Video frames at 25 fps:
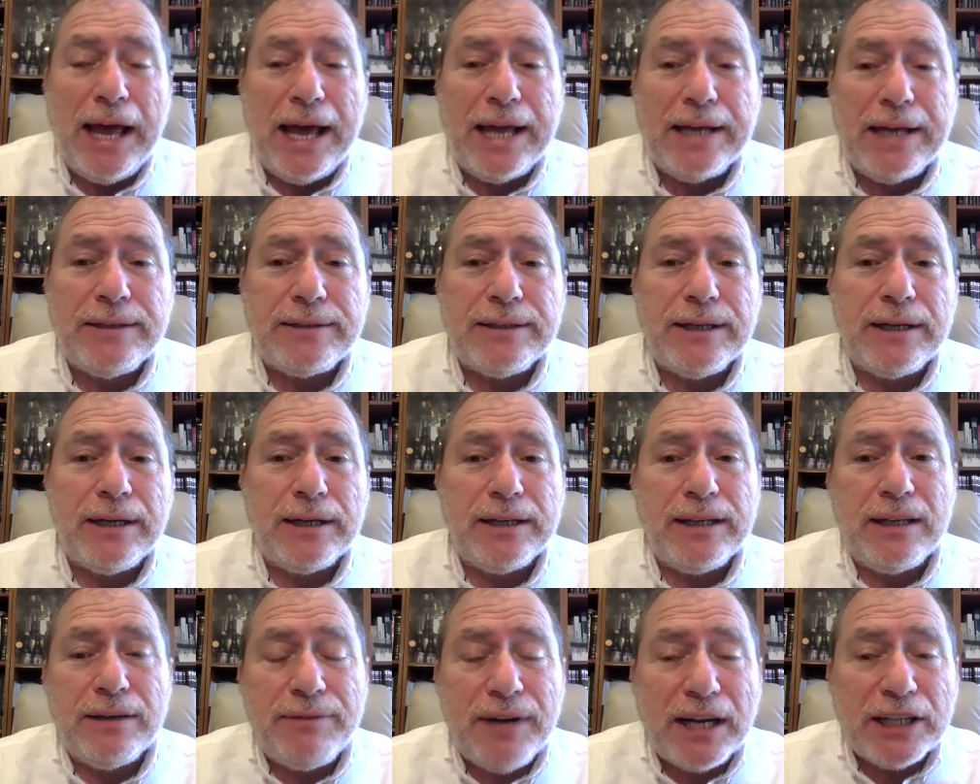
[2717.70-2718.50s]
and
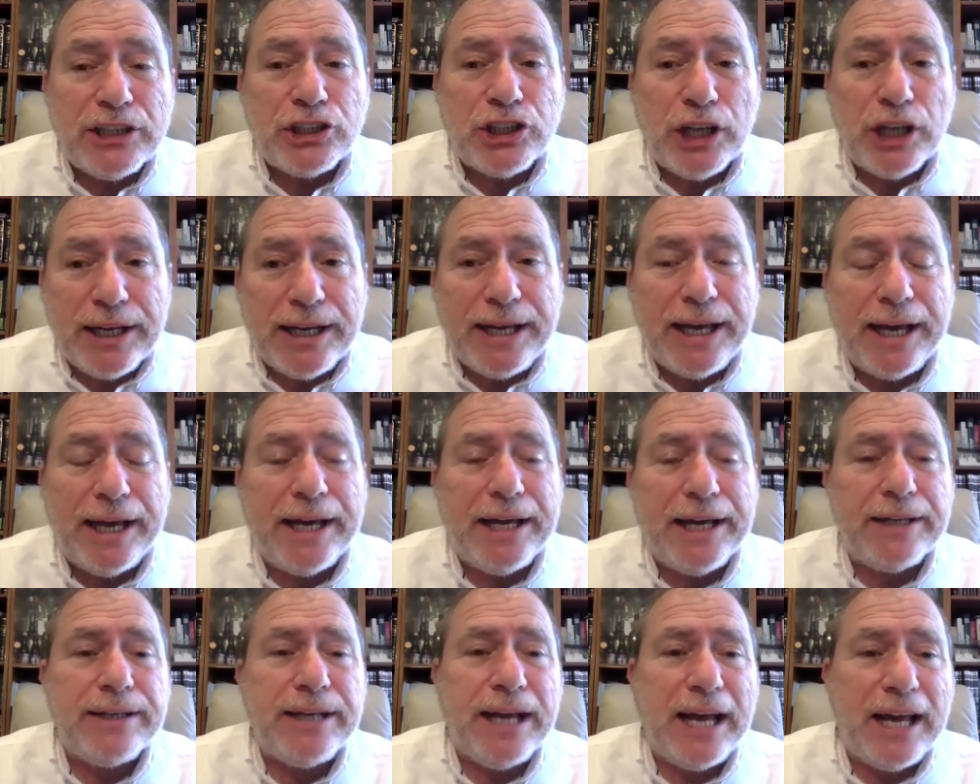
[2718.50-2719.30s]
Givat
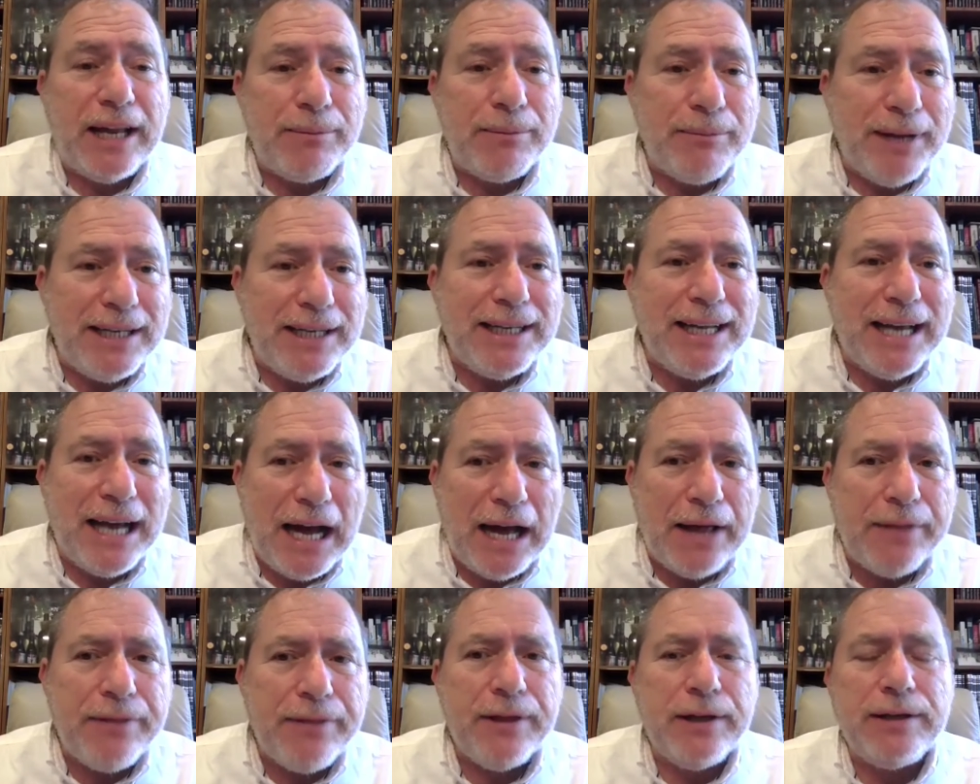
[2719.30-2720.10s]
Shaked, and
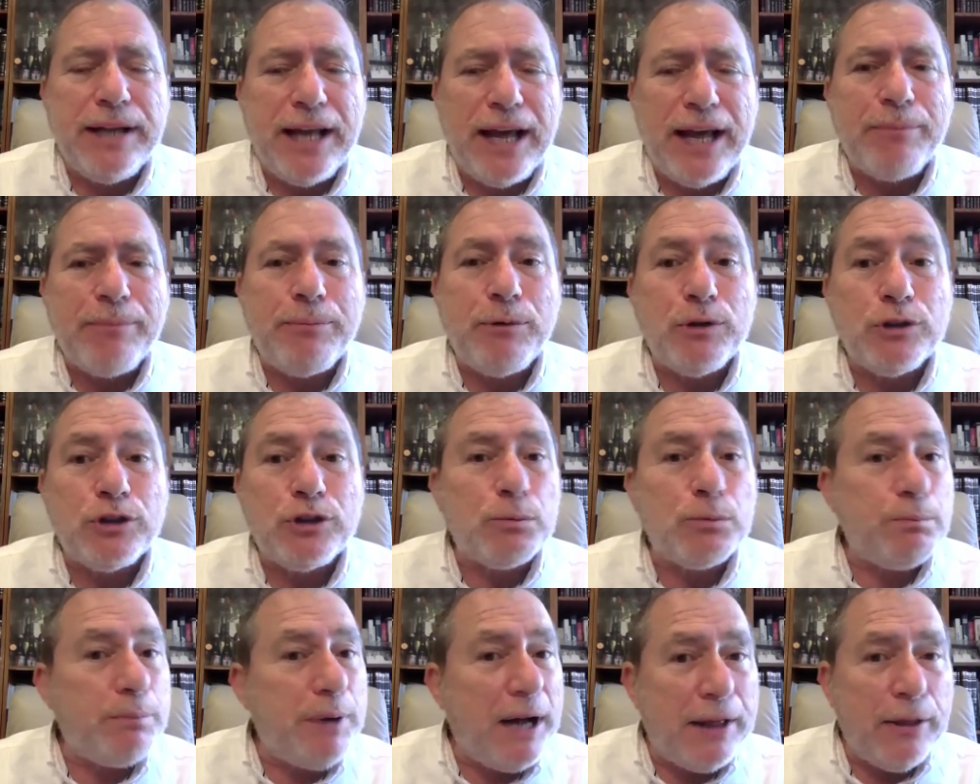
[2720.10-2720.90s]
many other
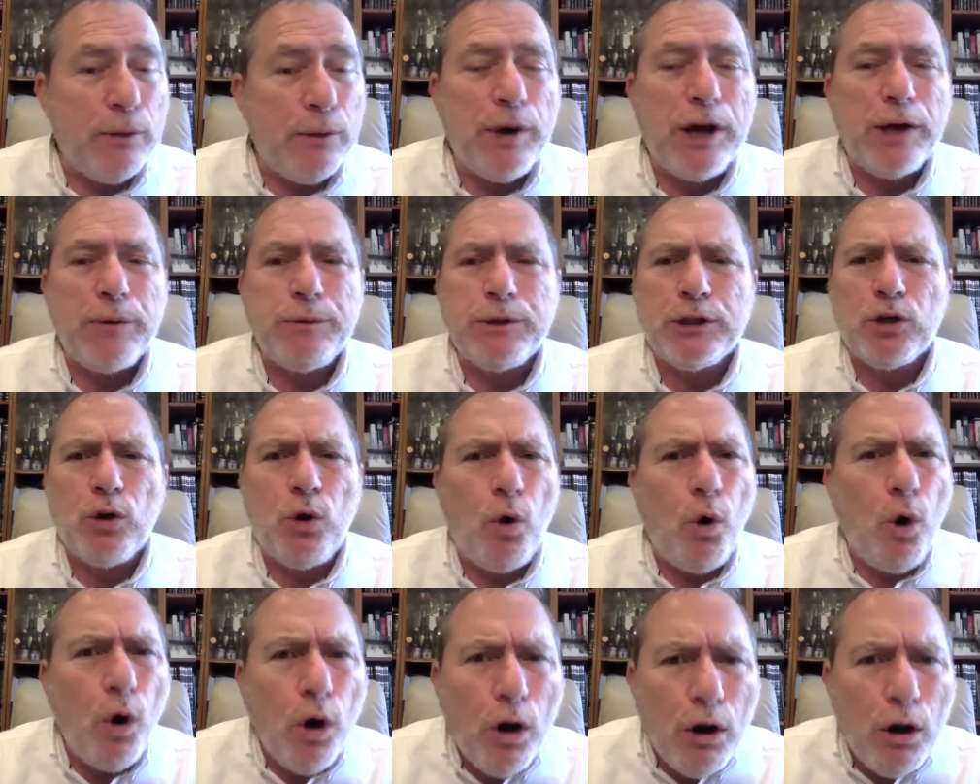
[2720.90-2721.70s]
neighborhoods, by the way, which
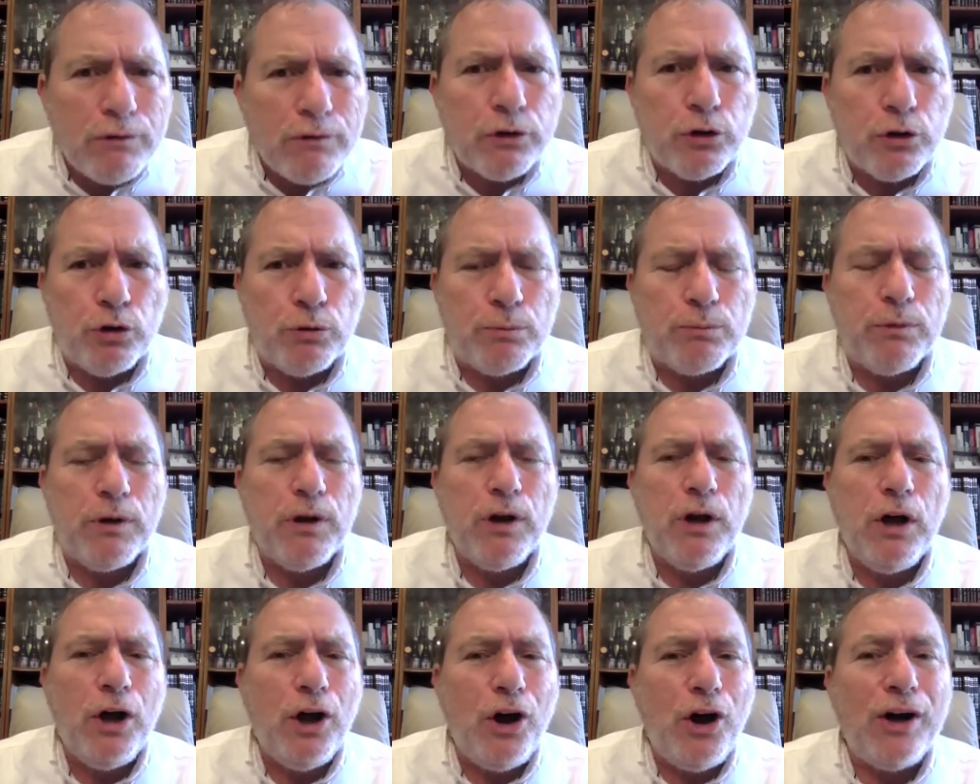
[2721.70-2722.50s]
all of whom
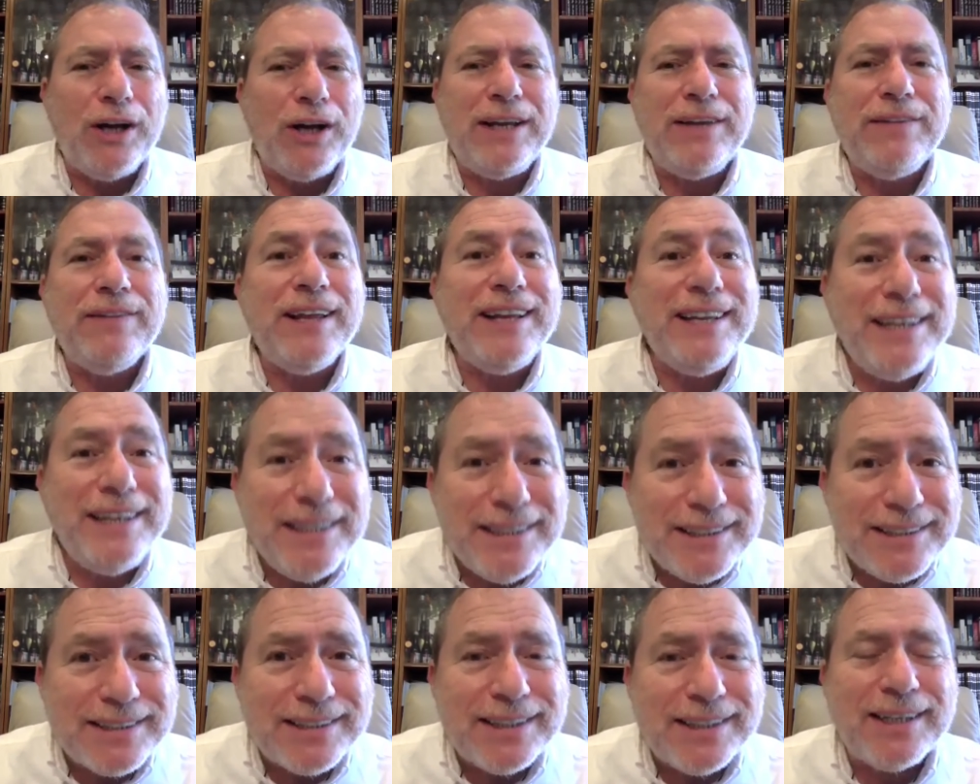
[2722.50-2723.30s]
are in the
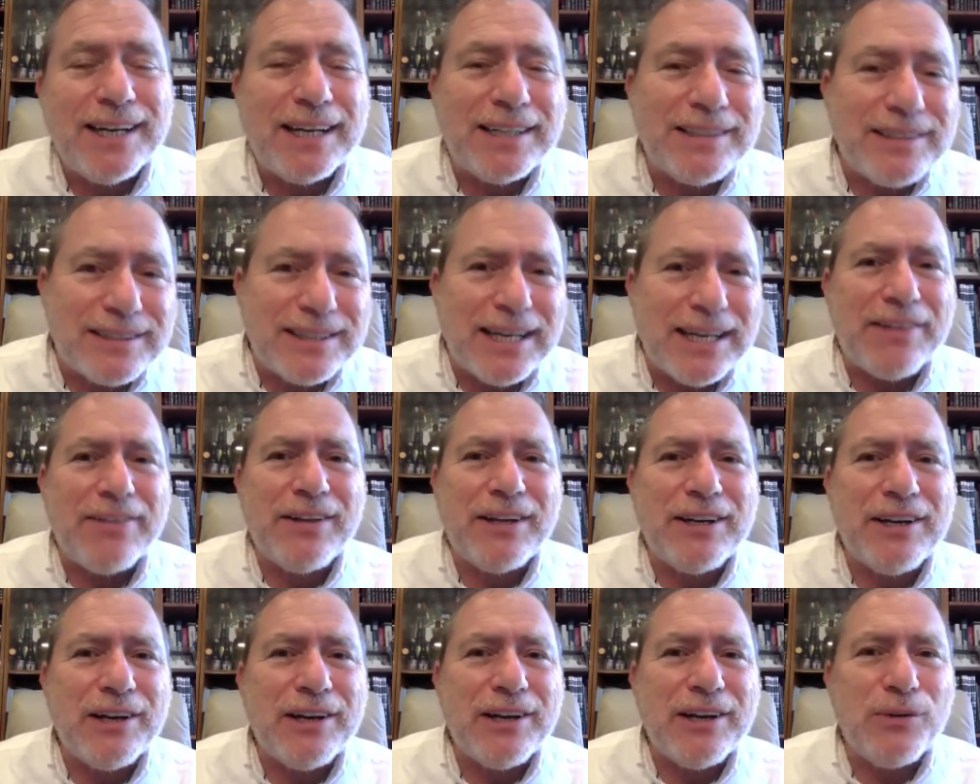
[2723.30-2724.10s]
eastern and
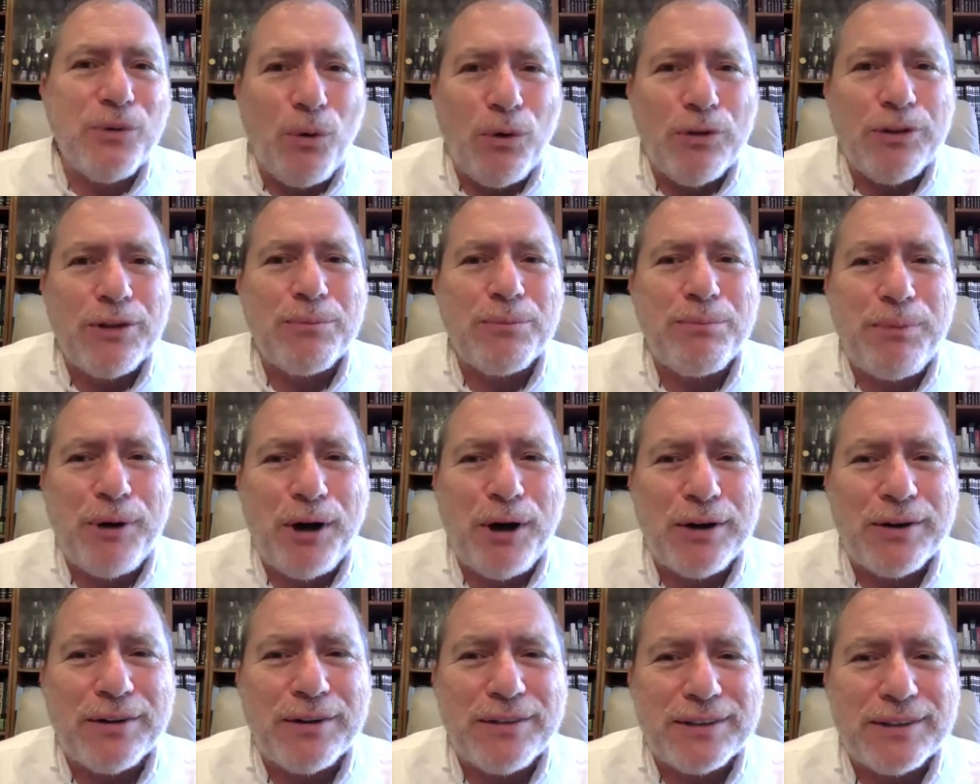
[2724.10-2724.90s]
southern and northern
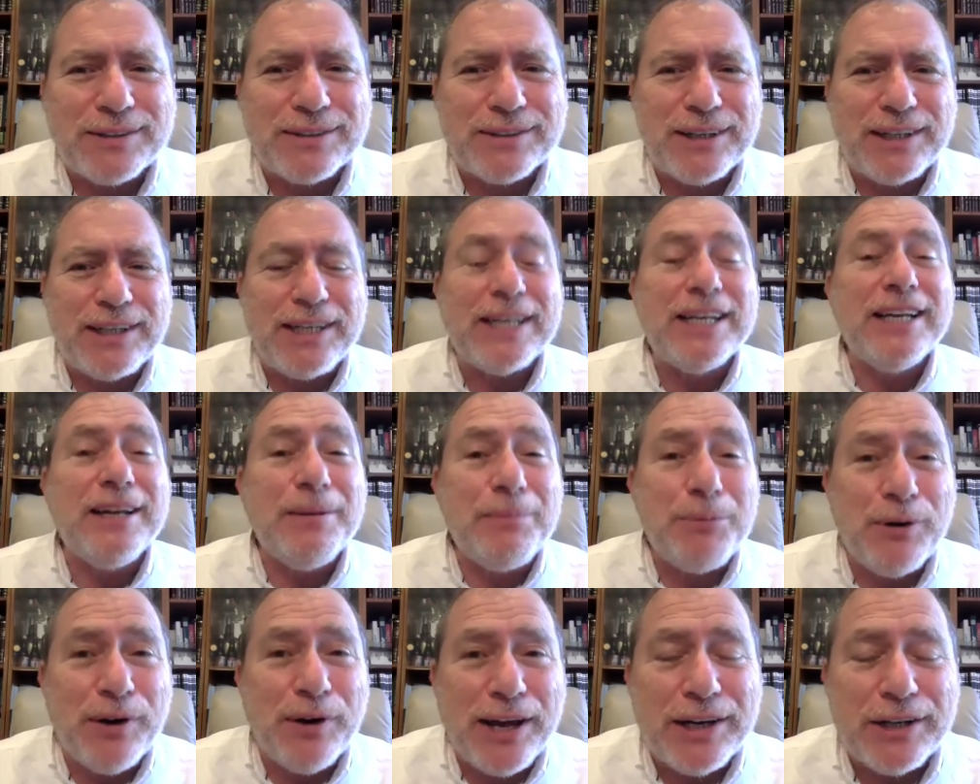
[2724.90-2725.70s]
part of the city in
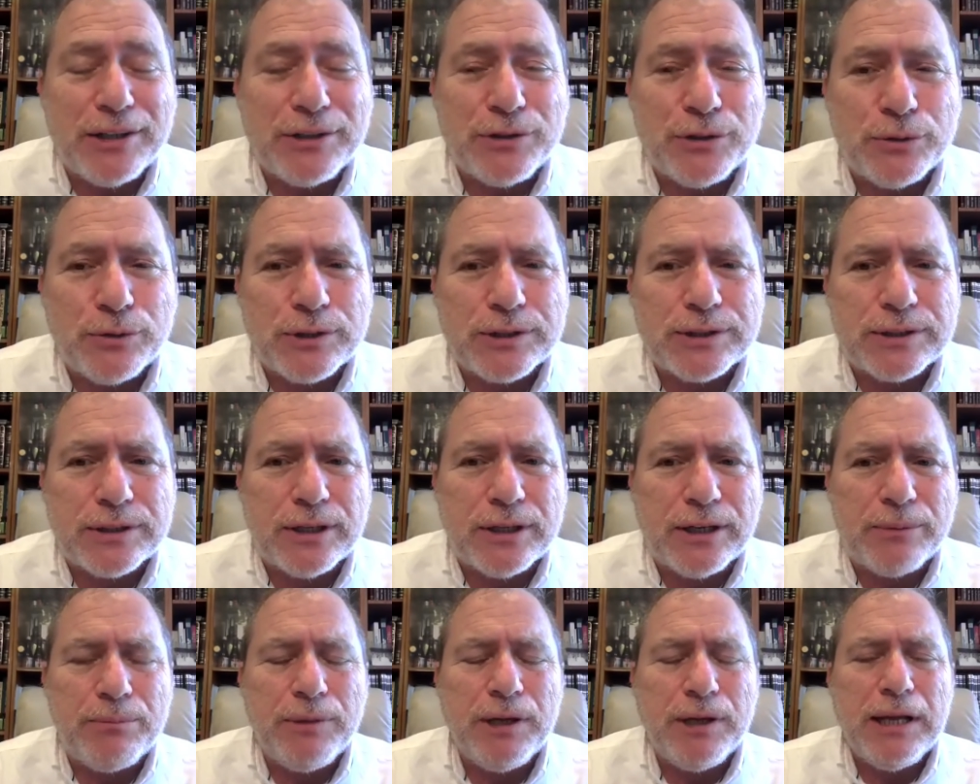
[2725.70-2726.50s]
liberated
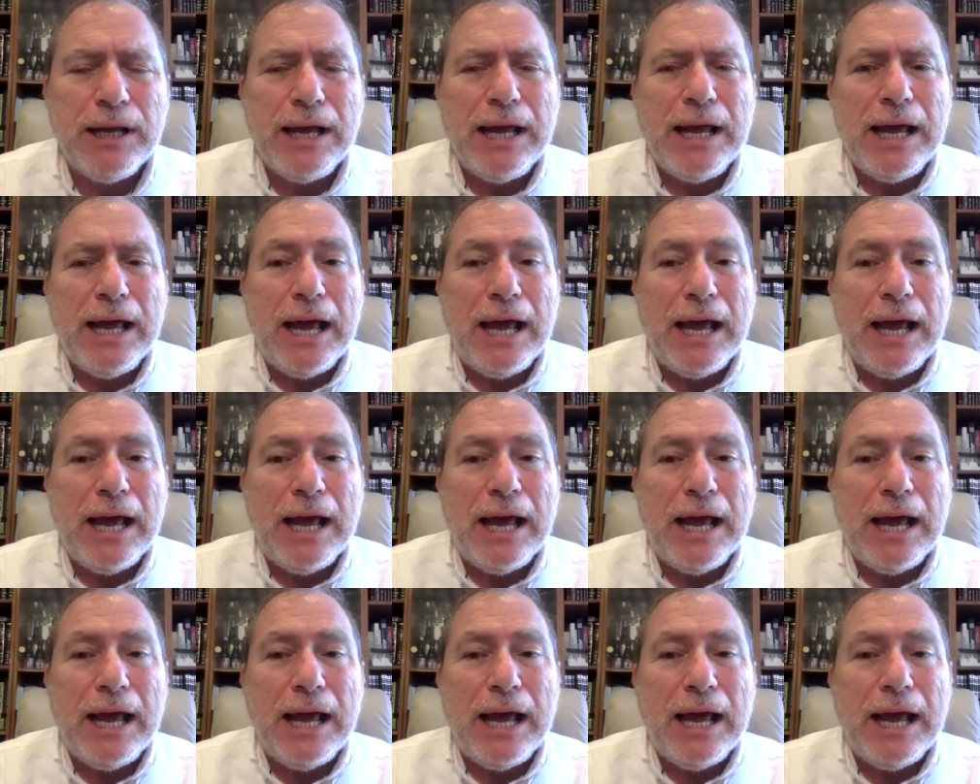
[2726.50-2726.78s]
Jerusalem.